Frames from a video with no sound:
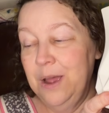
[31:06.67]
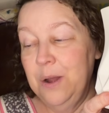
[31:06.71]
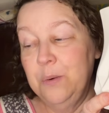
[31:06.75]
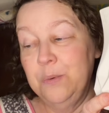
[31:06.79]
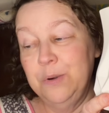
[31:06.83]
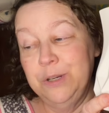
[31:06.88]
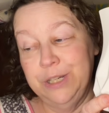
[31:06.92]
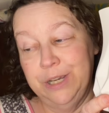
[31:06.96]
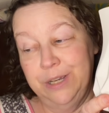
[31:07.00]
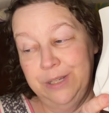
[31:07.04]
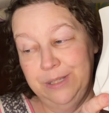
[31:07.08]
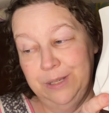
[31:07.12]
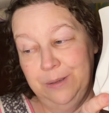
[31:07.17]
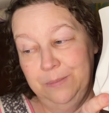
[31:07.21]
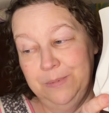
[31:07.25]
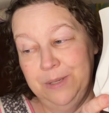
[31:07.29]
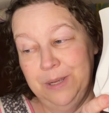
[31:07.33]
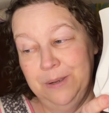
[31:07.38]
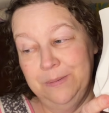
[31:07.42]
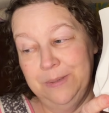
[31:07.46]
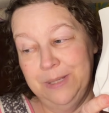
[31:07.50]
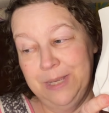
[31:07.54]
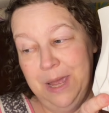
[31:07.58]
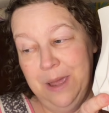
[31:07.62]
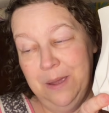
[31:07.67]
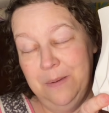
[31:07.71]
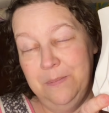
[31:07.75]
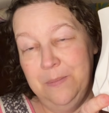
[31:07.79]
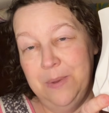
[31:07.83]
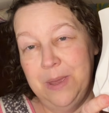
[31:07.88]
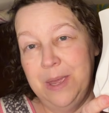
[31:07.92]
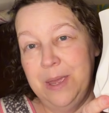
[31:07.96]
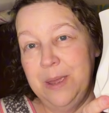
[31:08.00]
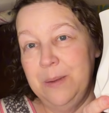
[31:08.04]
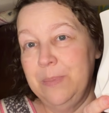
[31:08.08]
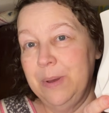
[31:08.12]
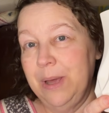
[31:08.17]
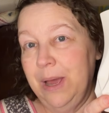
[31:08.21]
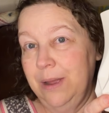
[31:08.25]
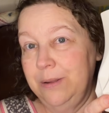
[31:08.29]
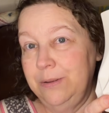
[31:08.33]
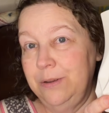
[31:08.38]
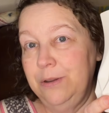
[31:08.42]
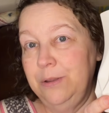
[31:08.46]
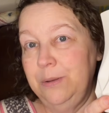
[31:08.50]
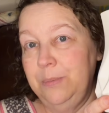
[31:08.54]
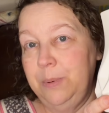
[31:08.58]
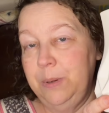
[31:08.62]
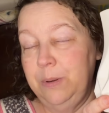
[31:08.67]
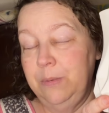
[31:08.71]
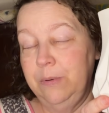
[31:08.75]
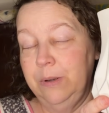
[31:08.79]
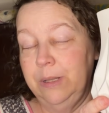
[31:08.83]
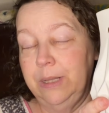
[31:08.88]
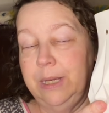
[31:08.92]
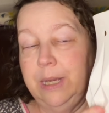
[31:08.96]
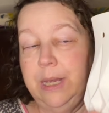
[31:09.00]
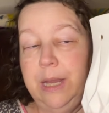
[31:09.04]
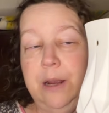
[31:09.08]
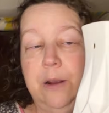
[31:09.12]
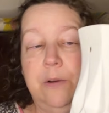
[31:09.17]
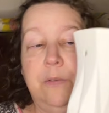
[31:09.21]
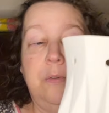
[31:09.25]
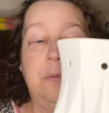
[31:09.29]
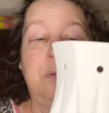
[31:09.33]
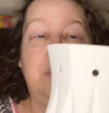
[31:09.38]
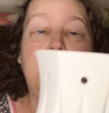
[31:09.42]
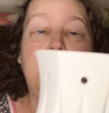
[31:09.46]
which I sometimes can be, but I know to be really careful